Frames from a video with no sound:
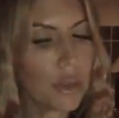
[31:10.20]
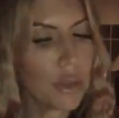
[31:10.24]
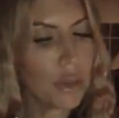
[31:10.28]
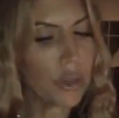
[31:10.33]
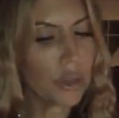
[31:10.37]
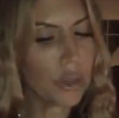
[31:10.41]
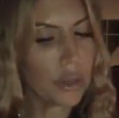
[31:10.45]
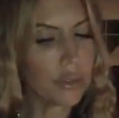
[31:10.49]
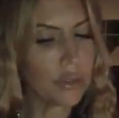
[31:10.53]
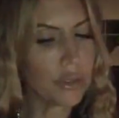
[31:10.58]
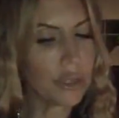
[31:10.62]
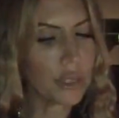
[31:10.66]
you
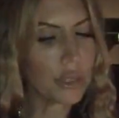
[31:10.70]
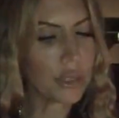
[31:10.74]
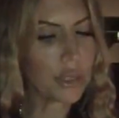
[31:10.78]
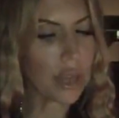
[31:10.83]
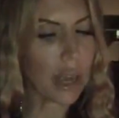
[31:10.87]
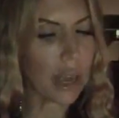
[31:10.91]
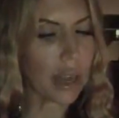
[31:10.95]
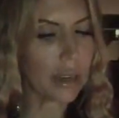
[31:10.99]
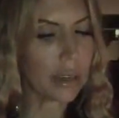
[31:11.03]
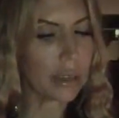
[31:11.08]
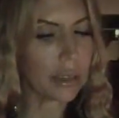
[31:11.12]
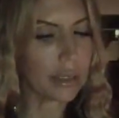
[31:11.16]
could have just
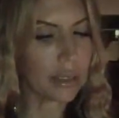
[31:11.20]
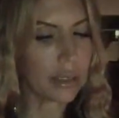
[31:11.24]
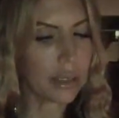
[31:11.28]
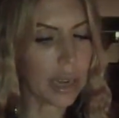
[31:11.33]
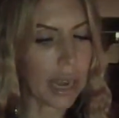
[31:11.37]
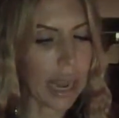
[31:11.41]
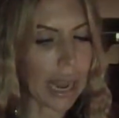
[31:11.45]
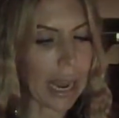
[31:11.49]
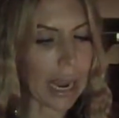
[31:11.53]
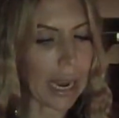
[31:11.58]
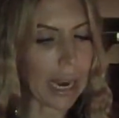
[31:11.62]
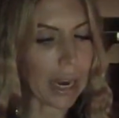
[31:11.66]
gotten
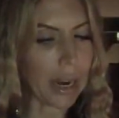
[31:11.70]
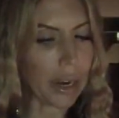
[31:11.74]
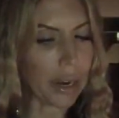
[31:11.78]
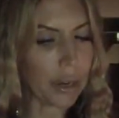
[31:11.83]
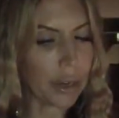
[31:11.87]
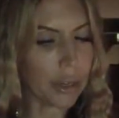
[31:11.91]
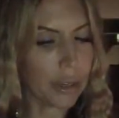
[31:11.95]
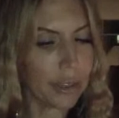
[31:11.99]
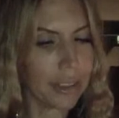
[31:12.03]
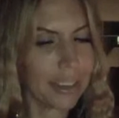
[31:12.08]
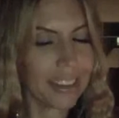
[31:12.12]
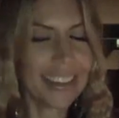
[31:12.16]

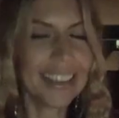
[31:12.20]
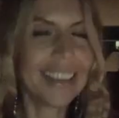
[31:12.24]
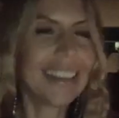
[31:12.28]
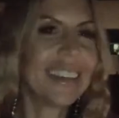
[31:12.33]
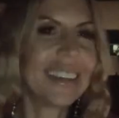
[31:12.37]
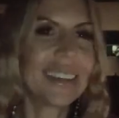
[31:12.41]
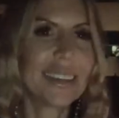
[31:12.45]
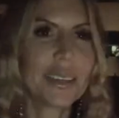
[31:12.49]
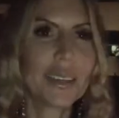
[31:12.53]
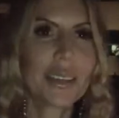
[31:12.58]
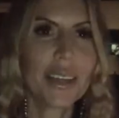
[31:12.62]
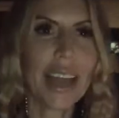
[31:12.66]
hair
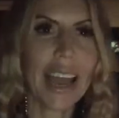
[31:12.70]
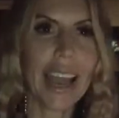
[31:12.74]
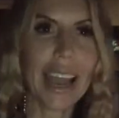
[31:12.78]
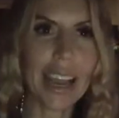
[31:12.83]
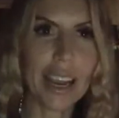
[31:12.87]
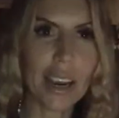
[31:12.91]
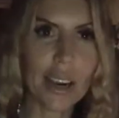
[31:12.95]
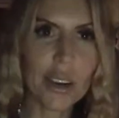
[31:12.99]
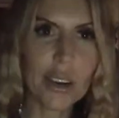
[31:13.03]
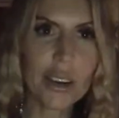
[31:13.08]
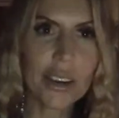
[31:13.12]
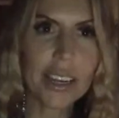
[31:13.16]

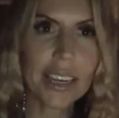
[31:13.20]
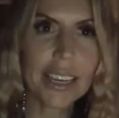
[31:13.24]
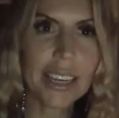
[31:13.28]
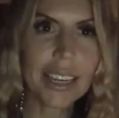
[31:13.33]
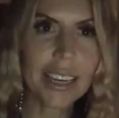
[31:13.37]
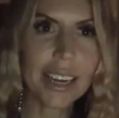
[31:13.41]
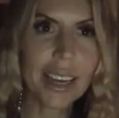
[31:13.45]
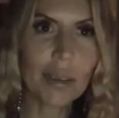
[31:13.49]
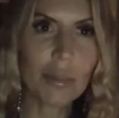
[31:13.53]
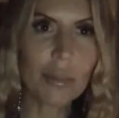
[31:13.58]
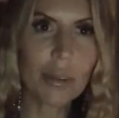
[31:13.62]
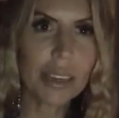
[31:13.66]
in,
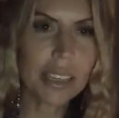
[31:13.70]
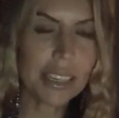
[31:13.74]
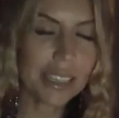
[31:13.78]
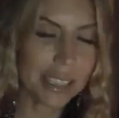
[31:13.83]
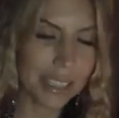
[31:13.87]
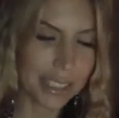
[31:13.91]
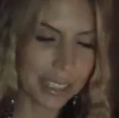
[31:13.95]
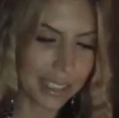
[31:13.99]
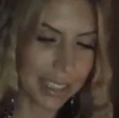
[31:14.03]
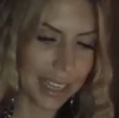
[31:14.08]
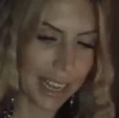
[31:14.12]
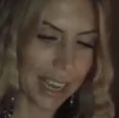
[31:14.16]
I wanted to
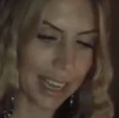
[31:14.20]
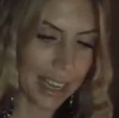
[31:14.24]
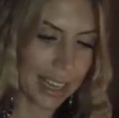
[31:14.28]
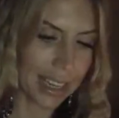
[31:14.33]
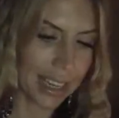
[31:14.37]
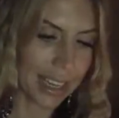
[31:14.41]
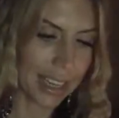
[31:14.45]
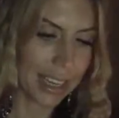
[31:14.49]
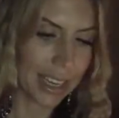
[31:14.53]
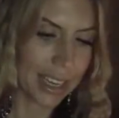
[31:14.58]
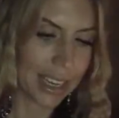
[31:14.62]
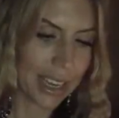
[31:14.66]
say.
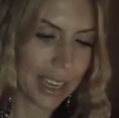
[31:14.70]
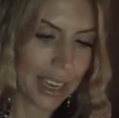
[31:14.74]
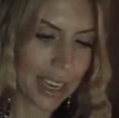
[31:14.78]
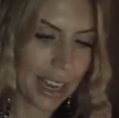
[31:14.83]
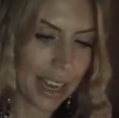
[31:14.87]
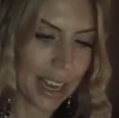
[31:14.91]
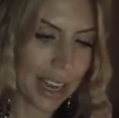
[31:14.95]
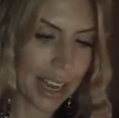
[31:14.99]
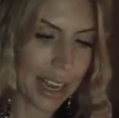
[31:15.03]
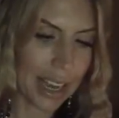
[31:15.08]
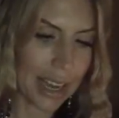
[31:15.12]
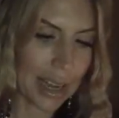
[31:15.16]

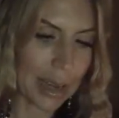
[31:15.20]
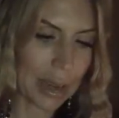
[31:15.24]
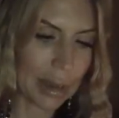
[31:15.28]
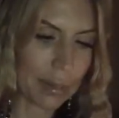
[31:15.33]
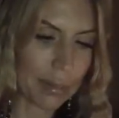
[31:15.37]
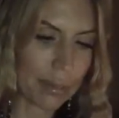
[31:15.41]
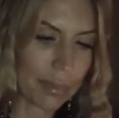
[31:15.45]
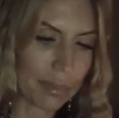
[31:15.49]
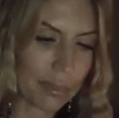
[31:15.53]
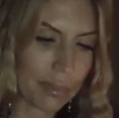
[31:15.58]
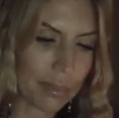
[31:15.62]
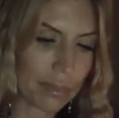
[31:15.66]
I
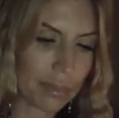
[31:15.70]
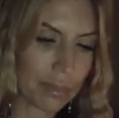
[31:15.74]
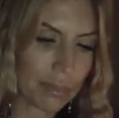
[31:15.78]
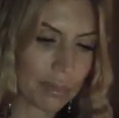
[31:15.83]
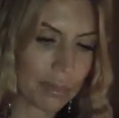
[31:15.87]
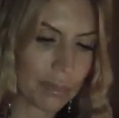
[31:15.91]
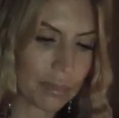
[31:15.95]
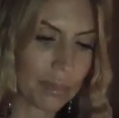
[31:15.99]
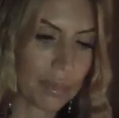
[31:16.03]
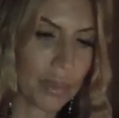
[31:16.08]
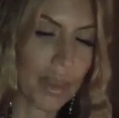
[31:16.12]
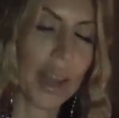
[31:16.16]

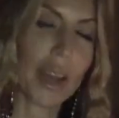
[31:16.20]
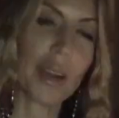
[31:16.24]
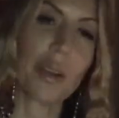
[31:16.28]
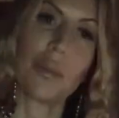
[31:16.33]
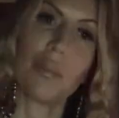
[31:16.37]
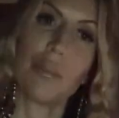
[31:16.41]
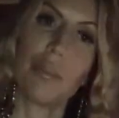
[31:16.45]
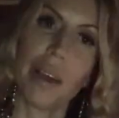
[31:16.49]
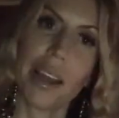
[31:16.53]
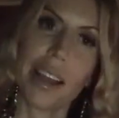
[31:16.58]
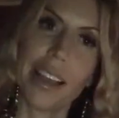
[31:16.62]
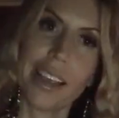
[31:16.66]

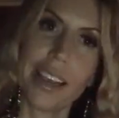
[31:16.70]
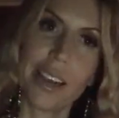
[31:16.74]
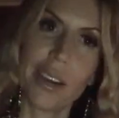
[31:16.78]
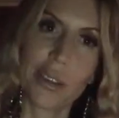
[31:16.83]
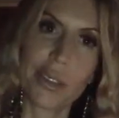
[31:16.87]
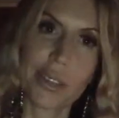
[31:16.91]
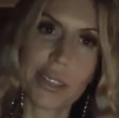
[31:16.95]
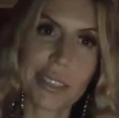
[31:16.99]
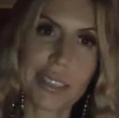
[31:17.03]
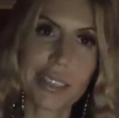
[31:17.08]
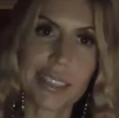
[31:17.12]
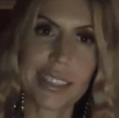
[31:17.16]
don't buy hair.
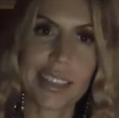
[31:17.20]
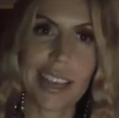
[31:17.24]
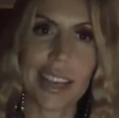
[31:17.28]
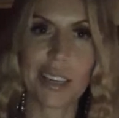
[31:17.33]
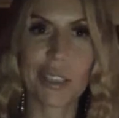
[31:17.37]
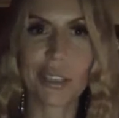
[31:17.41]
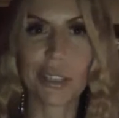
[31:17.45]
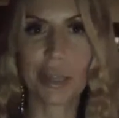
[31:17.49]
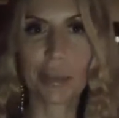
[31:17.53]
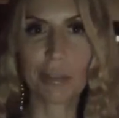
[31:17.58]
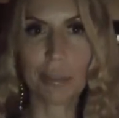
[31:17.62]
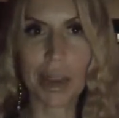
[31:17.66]
This is
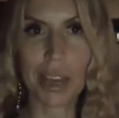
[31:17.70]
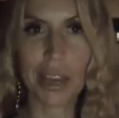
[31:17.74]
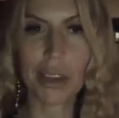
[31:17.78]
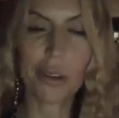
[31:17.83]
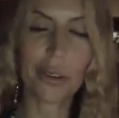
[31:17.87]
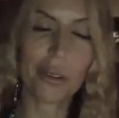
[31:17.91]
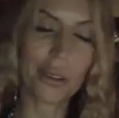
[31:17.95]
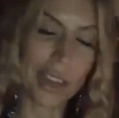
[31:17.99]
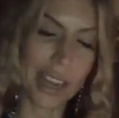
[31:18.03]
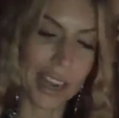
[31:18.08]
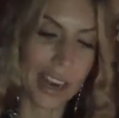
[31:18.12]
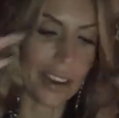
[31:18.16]
actually my
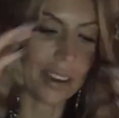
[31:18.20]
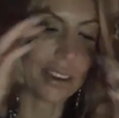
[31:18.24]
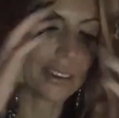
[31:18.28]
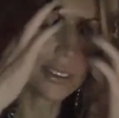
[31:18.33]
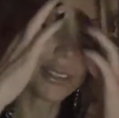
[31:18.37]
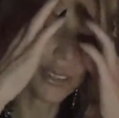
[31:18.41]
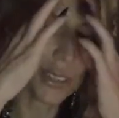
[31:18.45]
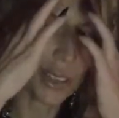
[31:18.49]
own hair.